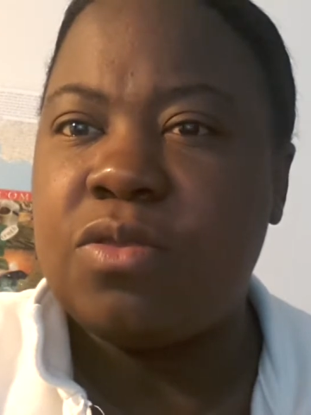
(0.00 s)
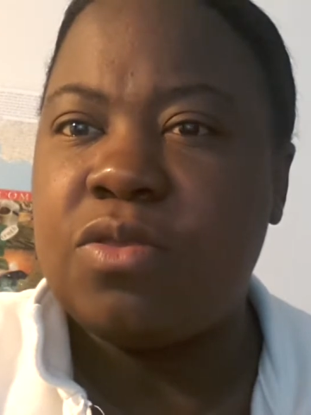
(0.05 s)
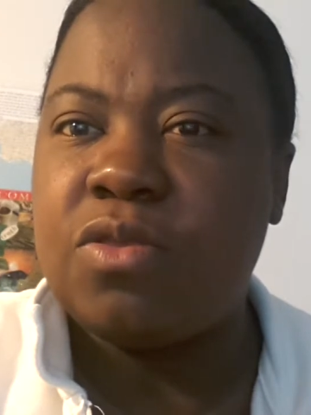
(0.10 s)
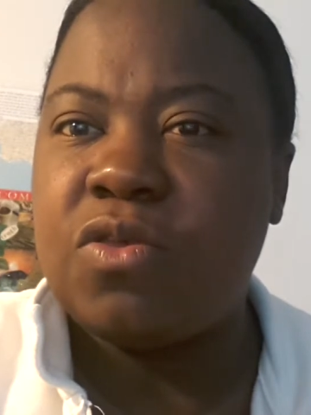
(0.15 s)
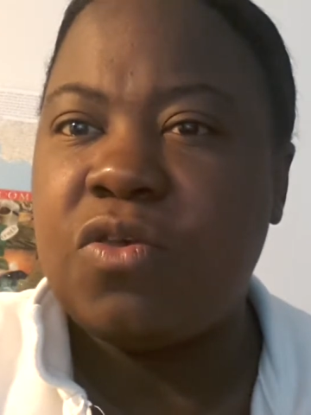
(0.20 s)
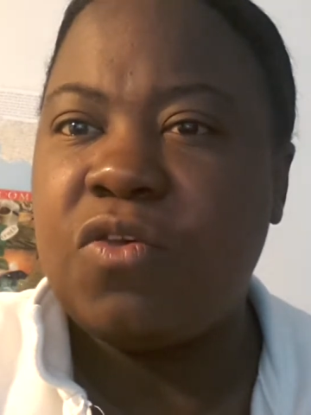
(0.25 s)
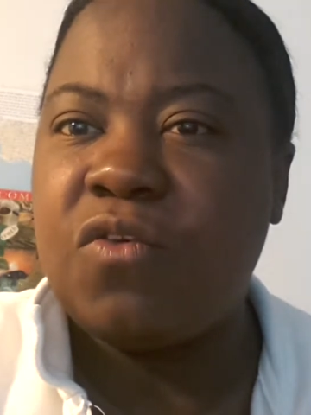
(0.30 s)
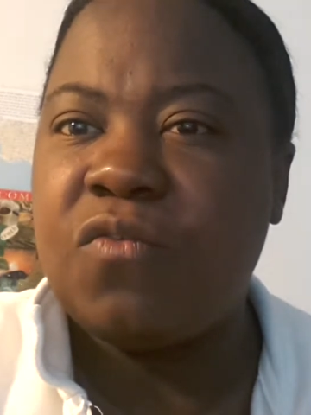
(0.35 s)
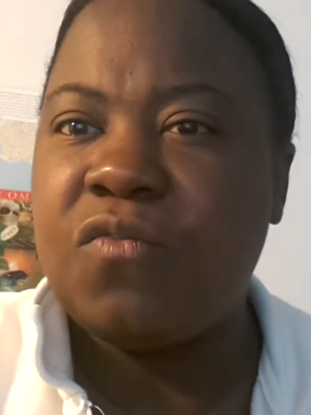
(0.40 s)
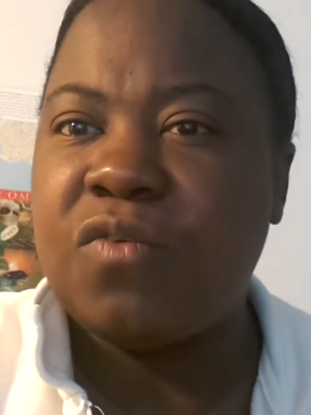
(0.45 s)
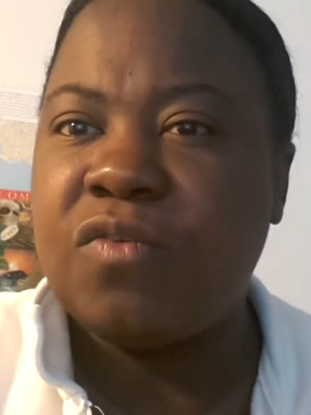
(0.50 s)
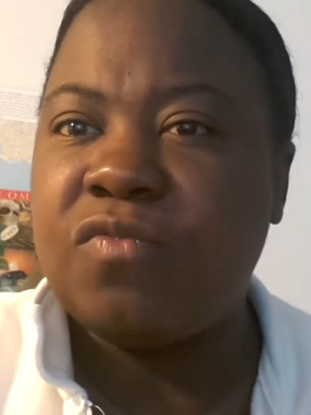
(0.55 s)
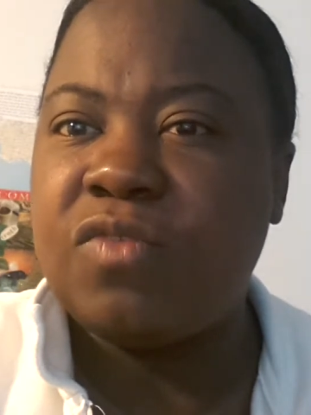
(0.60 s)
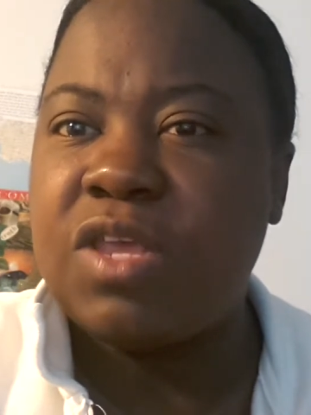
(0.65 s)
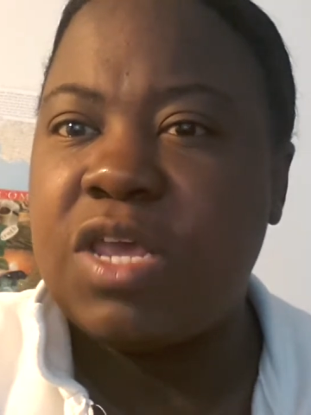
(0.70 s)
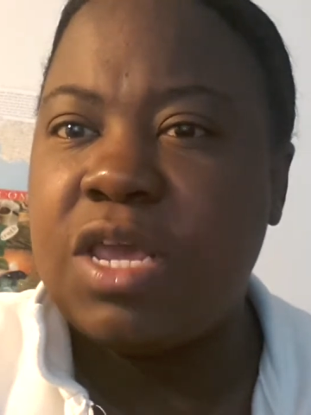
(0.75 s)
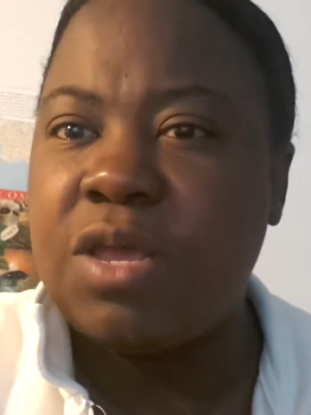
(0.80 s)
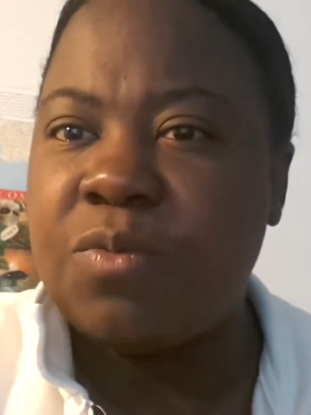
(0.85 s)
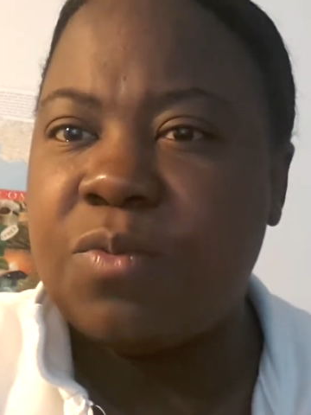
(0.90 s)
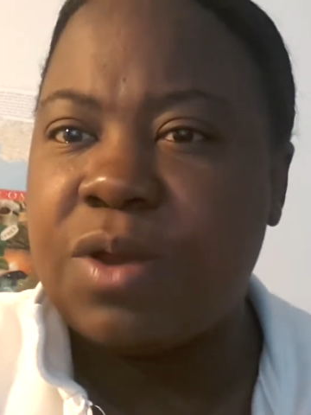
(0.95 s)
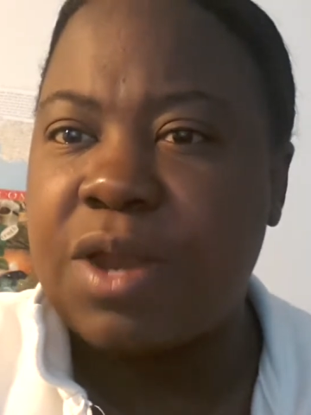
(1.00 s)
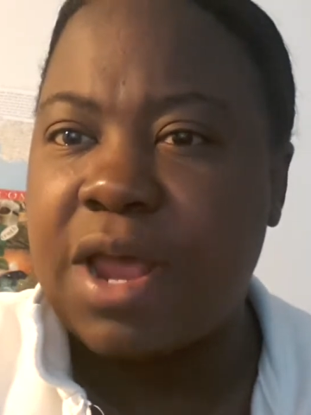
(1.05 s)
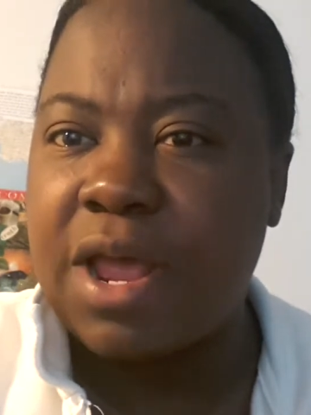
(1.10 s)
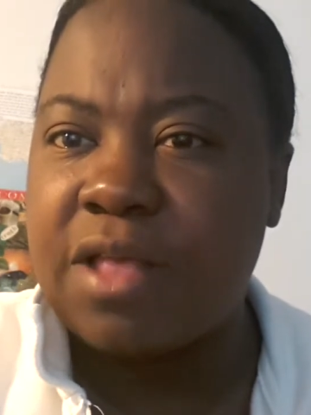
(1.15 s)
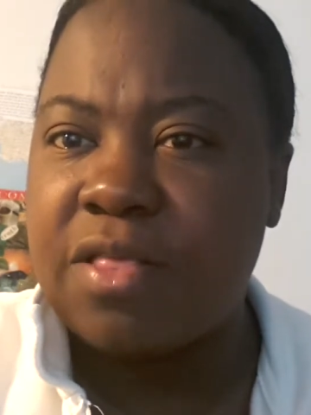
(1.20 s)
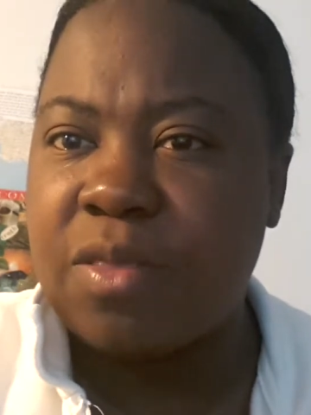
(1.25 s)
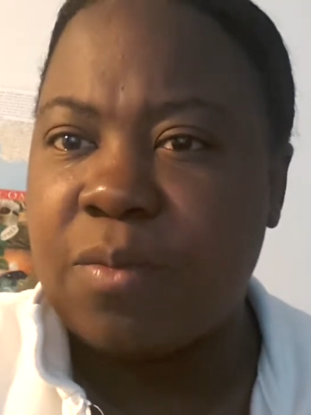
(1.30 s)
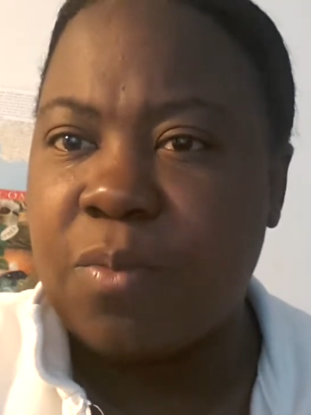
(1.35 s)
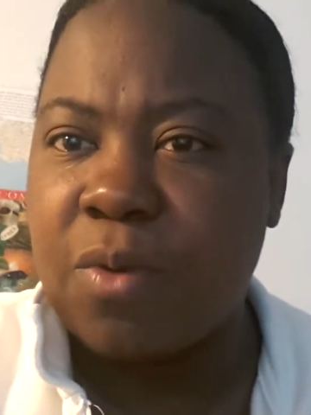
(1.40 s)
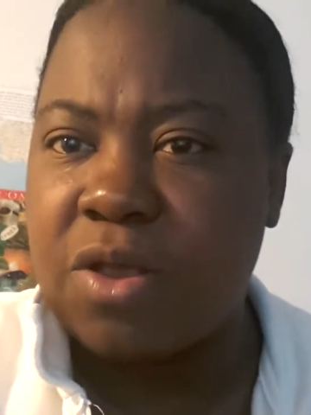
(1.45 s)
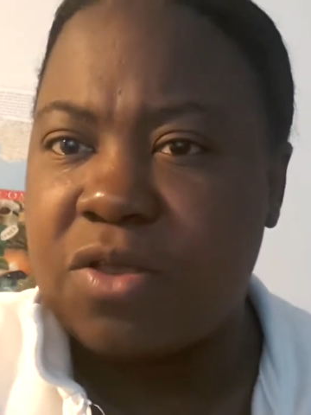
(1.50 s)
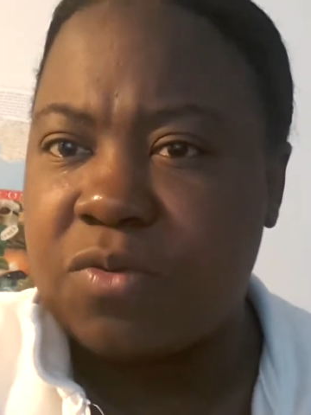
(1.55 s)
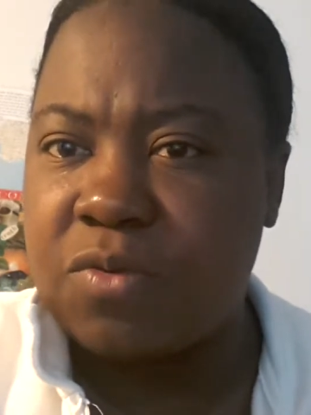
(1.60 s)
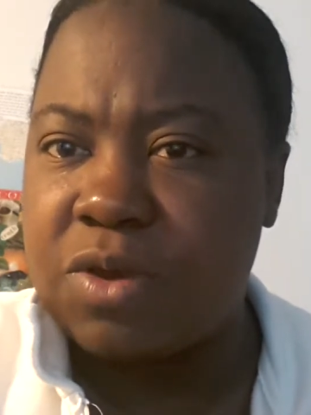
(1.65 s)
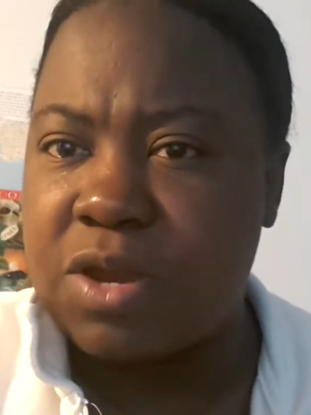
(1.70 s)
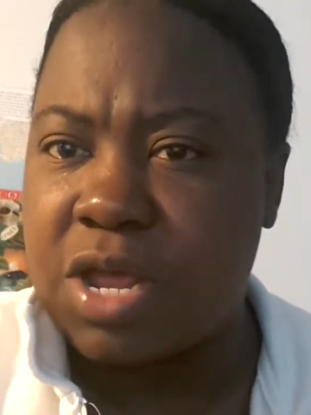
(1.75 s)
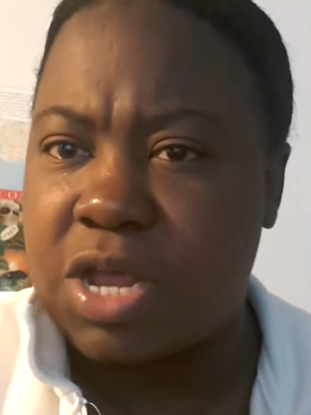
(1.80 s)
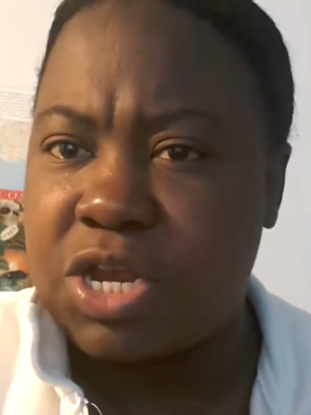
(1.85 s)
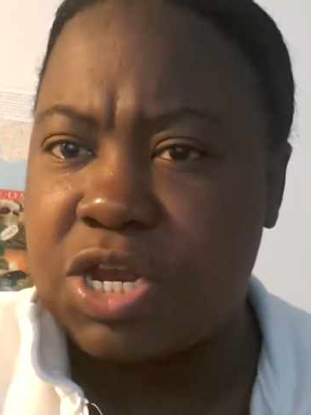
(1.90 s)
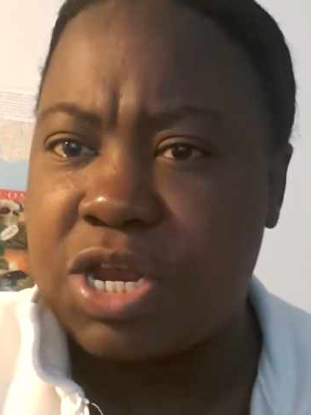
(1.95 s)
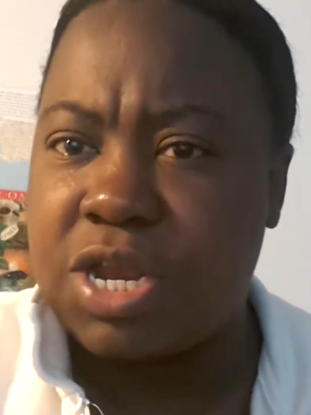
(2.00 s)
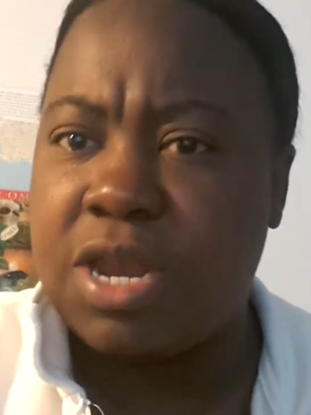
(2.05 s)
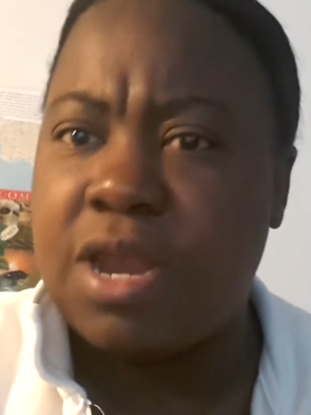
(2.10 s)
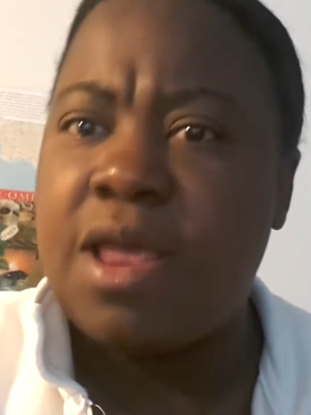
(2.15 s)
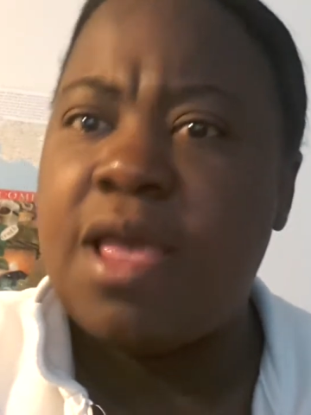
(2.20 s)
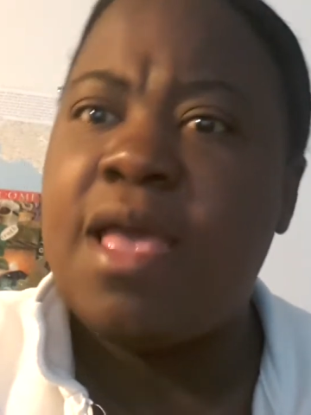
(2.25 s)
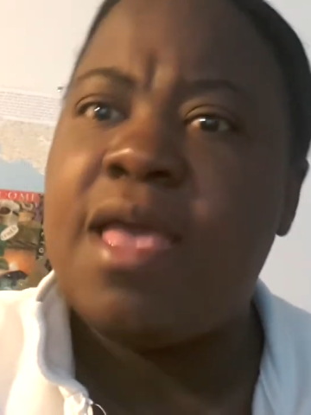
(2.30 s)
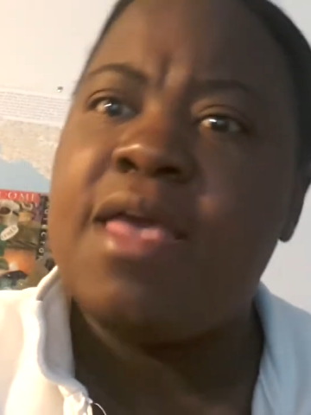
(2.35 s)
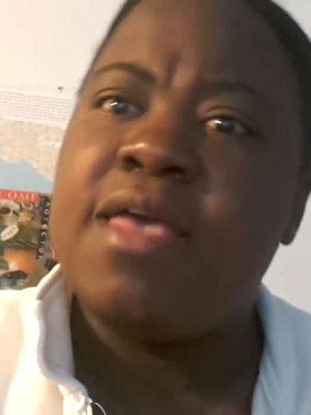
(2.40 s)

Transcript: 215 when I had the breast reduction,